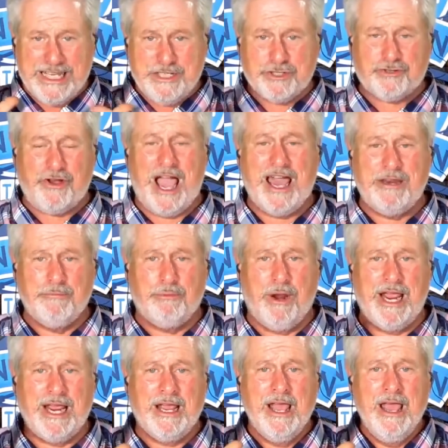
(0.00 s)
He's trying to
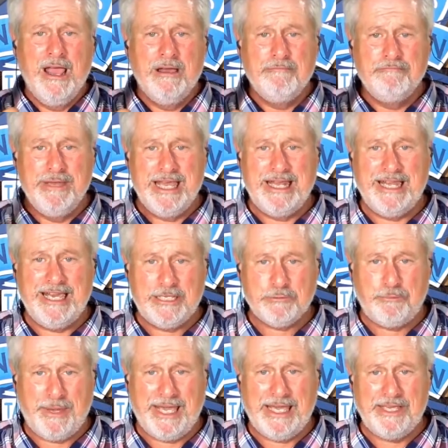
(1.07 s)
bring
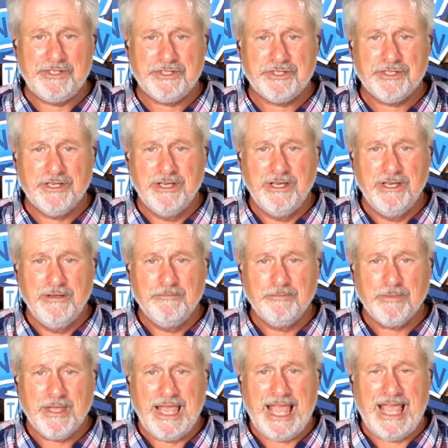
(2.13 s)
Mideast peace
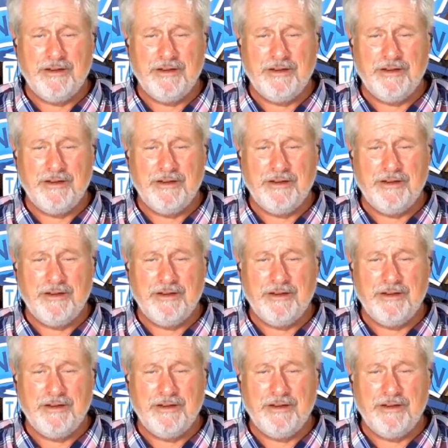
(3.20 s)
and